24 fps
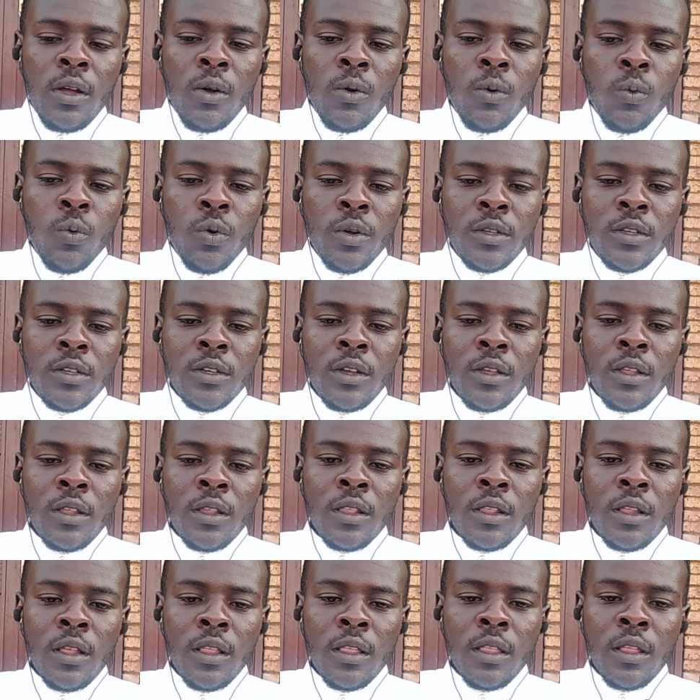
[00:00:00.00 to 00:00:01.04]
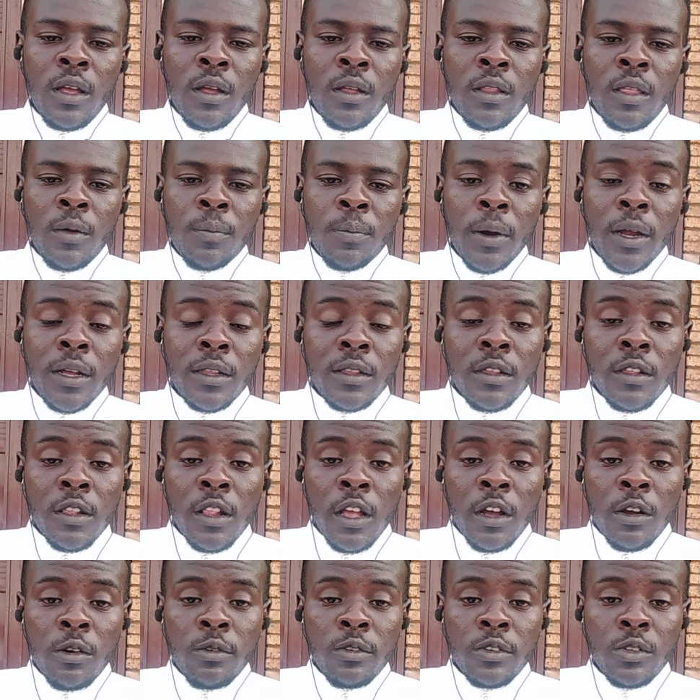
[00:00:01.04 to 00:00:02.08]
Which is the practice
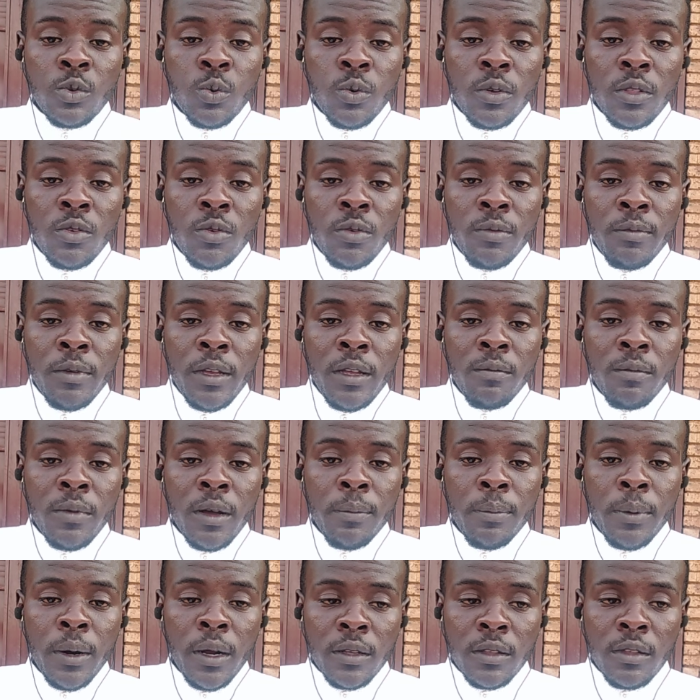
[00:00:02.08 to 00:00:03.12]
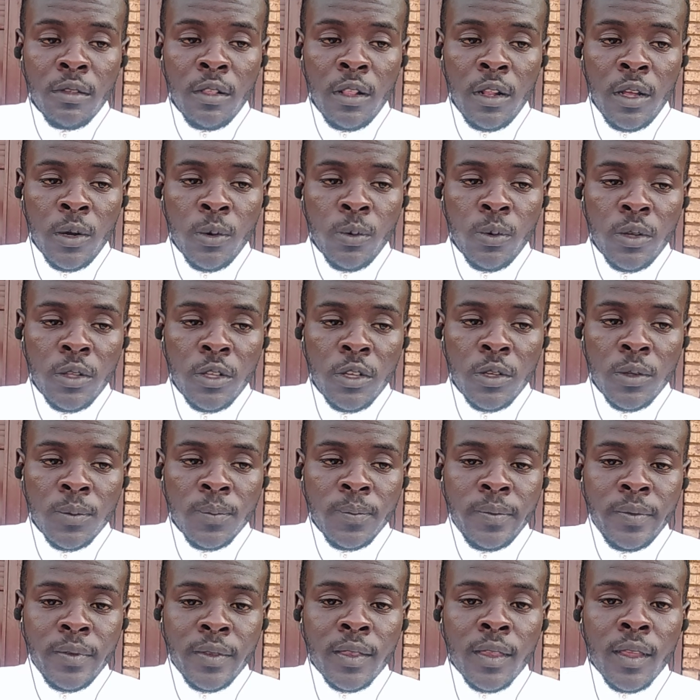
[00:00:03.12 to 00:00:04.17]
language. What do we mean by practice language?
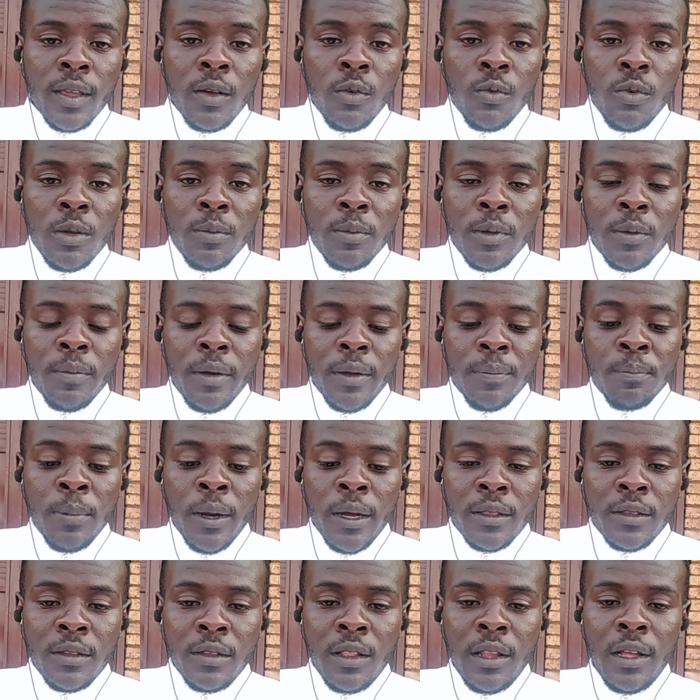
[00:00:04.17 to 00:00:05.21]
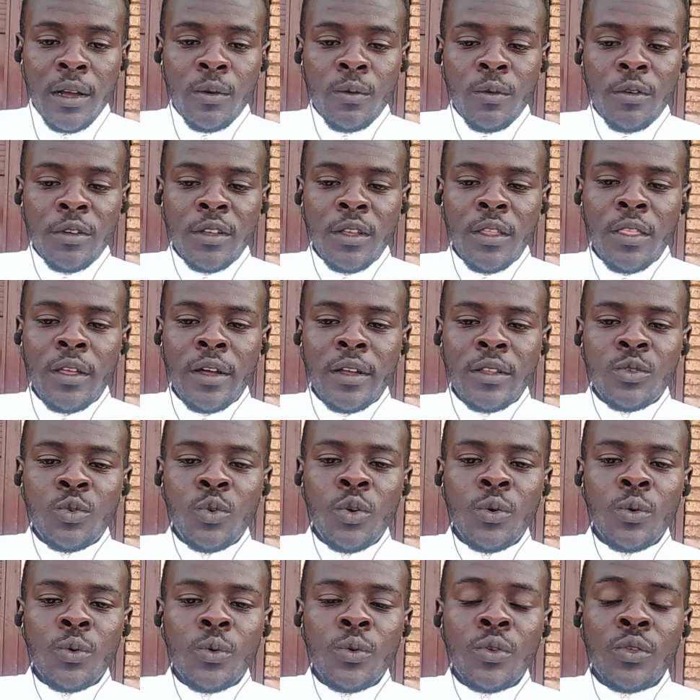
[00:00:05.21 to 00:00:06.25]
We mean by practice language that
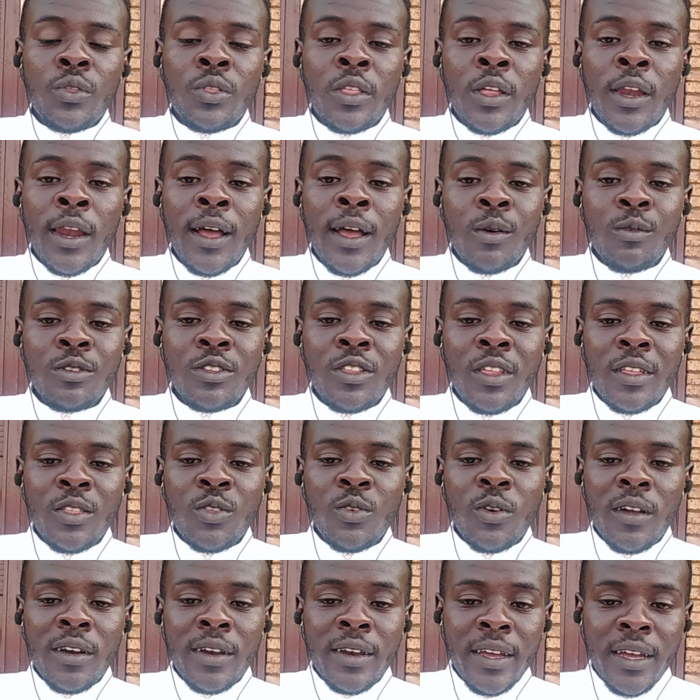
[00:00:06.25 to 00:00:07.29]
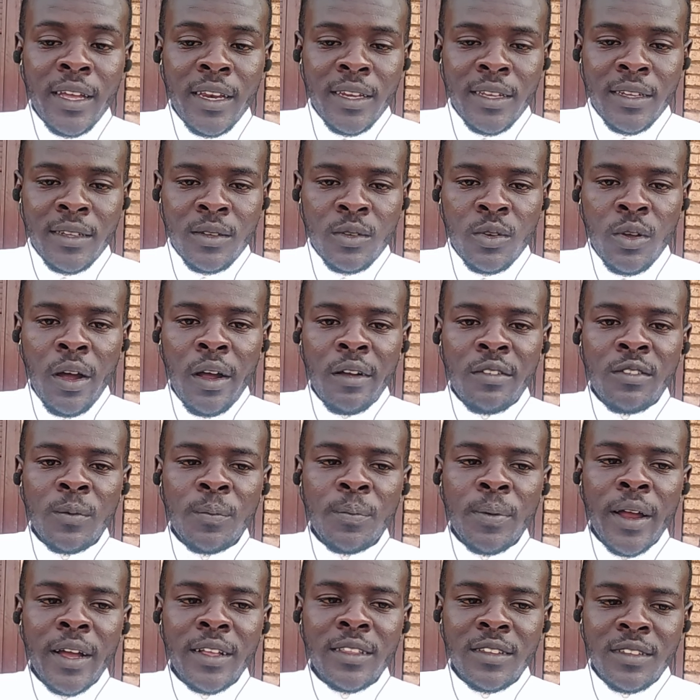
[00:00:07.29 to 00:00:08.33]
the language that you are learning, you have to
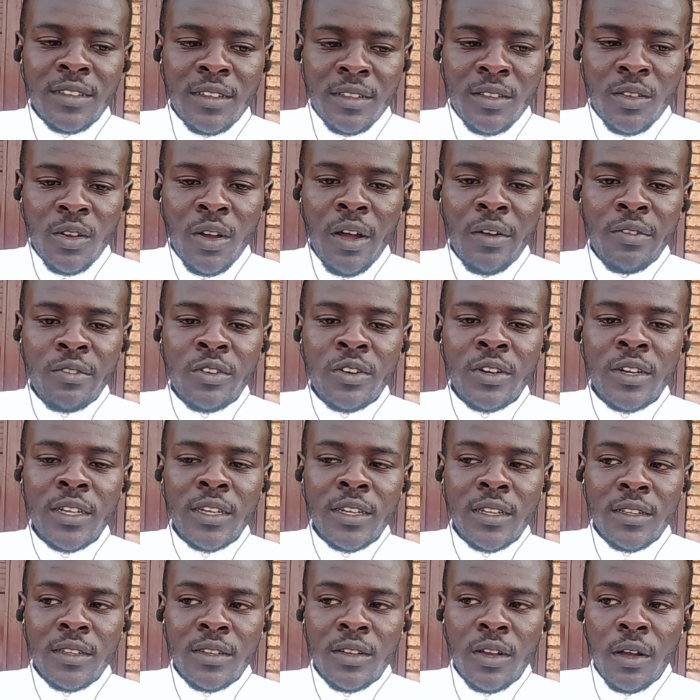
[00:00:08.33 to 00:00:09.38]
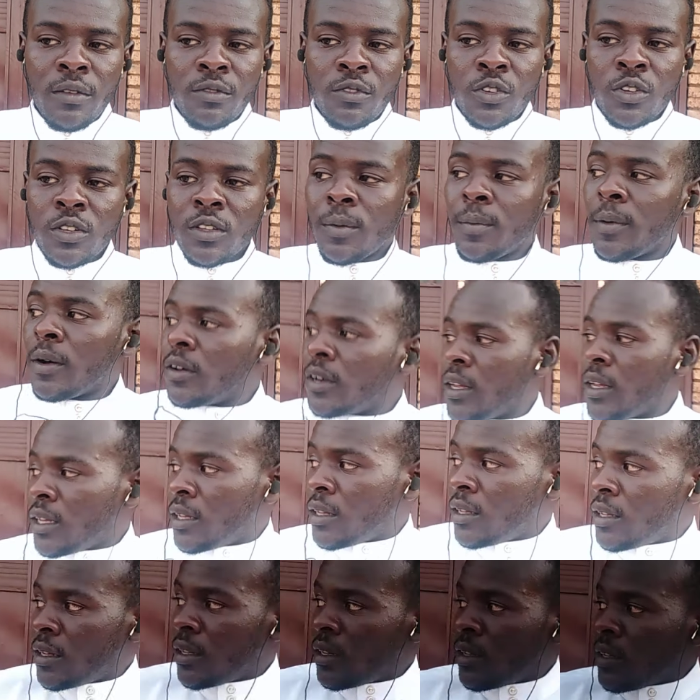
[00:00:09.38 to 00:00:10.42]
practice it. You have to read it. You have to read about it,
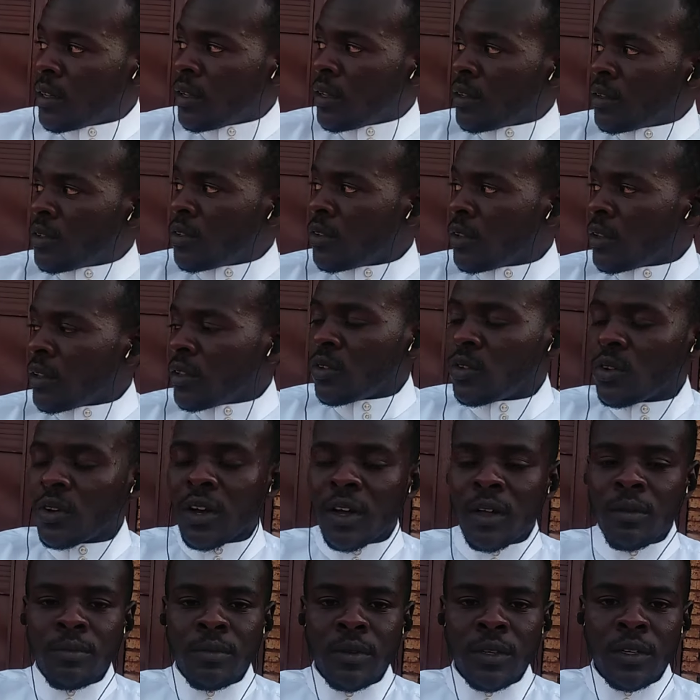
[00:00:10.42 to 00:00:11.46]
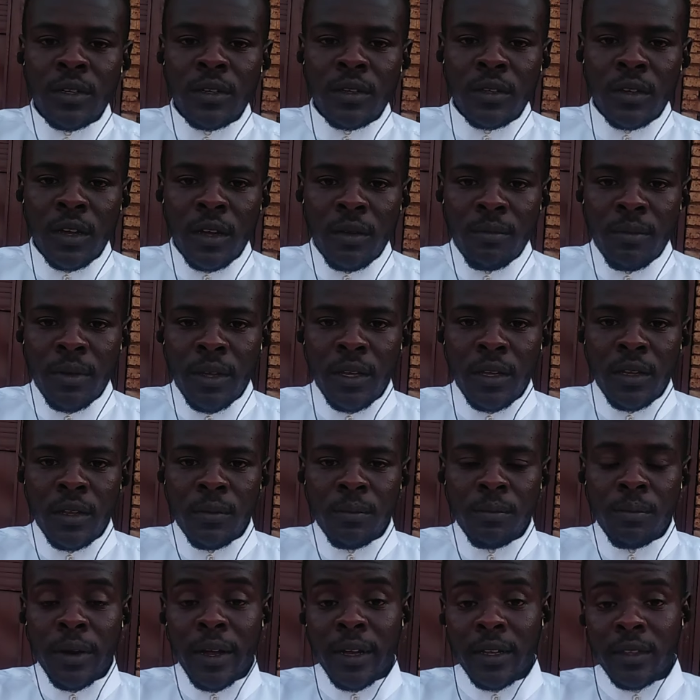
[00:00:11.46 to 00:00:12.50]
so that it can be
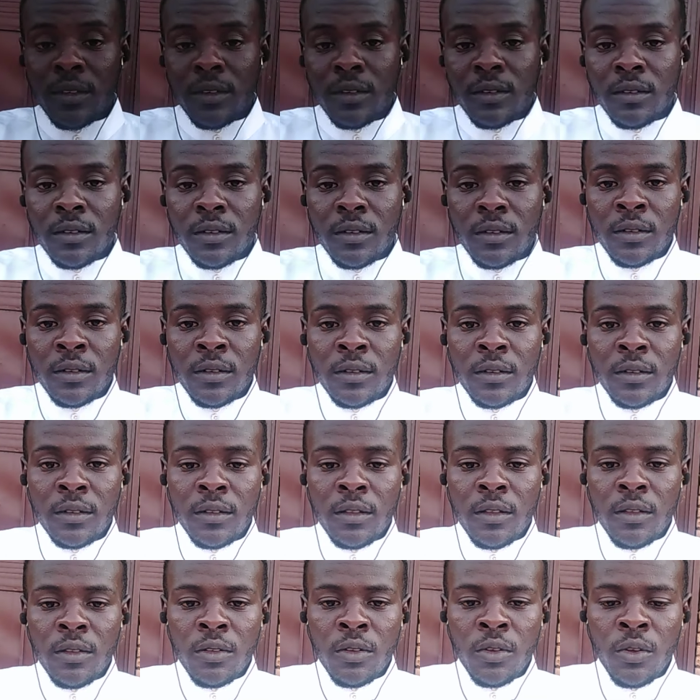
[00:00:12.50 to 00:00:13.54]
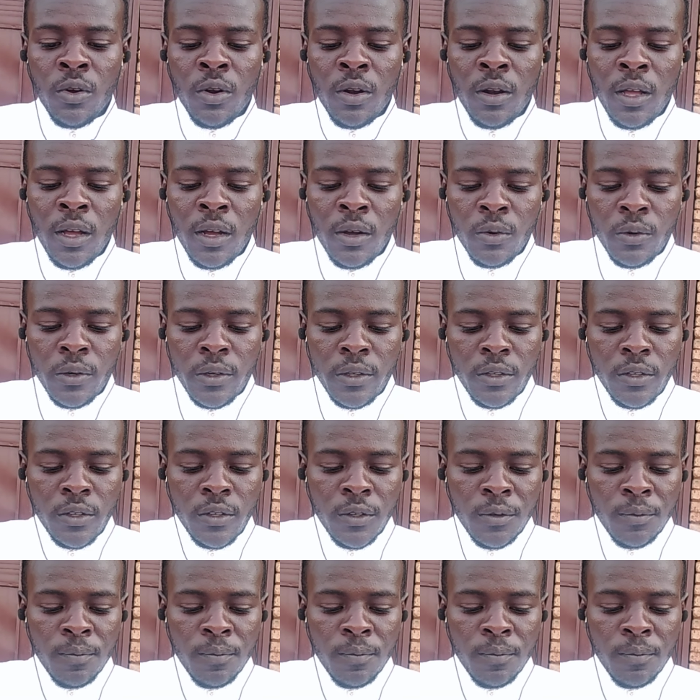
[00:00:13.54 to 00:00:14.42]
practice your language.